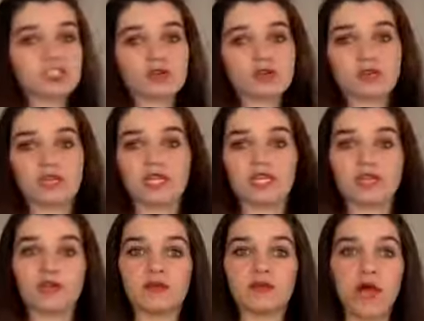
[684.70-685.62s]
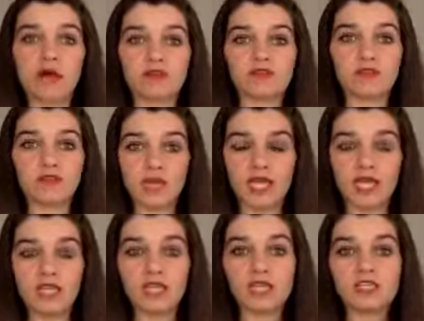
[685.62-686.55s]
a really powerful
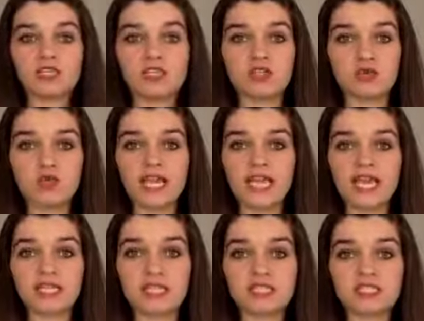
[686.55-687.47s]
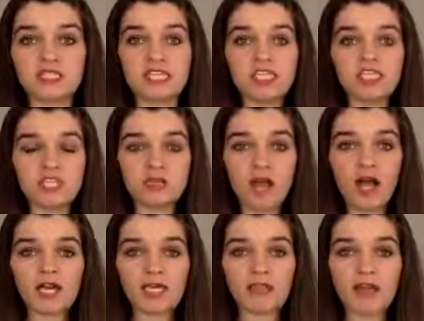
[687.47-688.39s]
way to, again, teach your
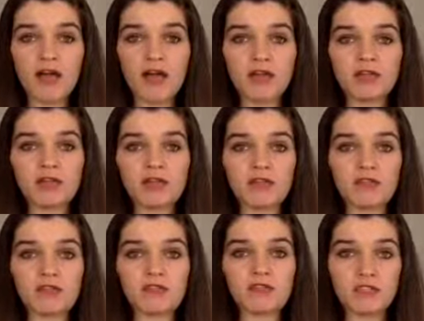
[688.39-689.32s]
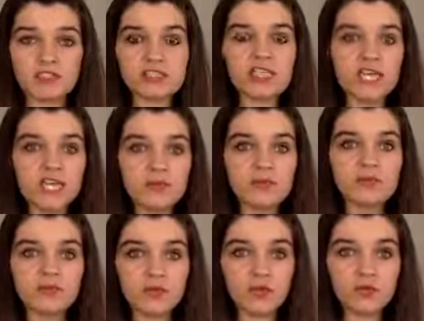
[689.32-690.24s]
body that there's gonna be
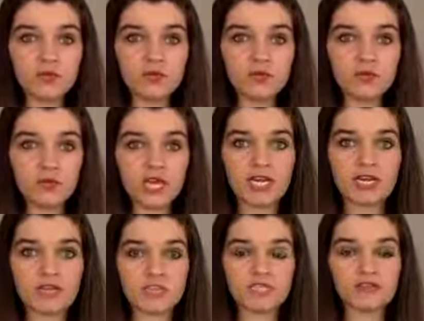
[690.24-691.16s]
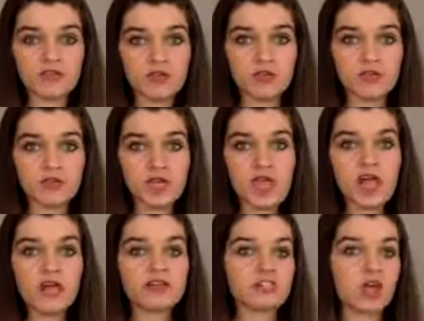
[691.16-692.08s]
food when it needs food.
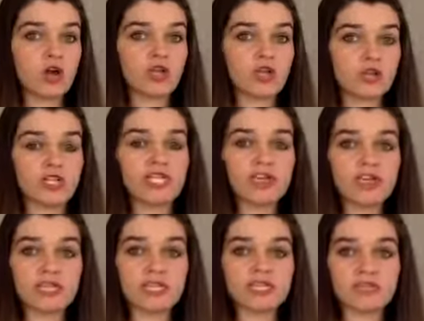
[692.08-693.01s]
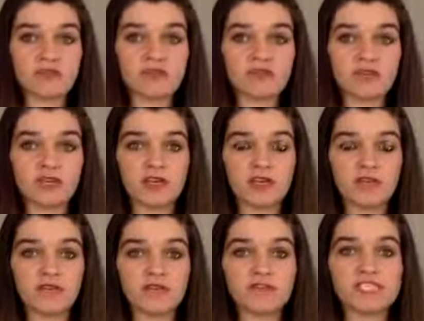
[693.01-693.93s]
So you're healing some of the
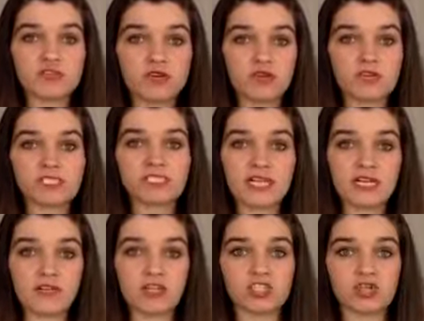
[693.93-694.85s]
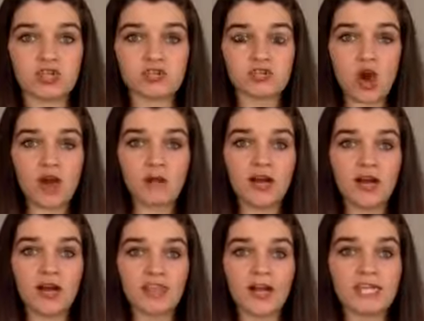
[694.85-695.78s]
physical and psychological
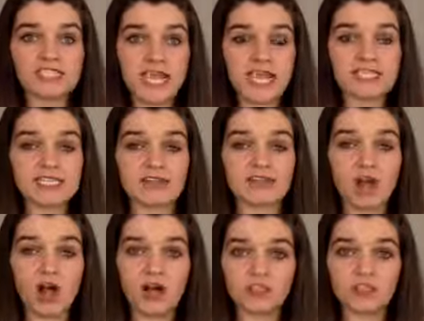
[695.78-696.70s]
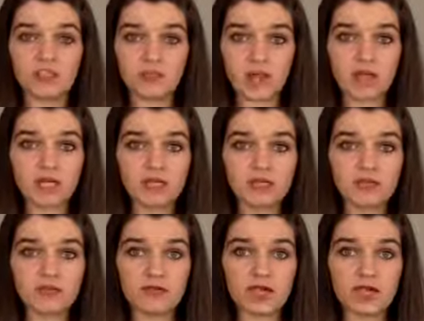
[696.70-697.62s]
trauma that diets have caused your body,
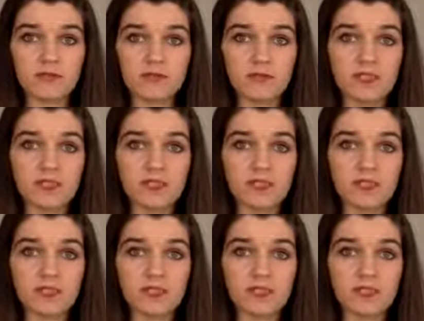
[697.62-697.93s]
okay?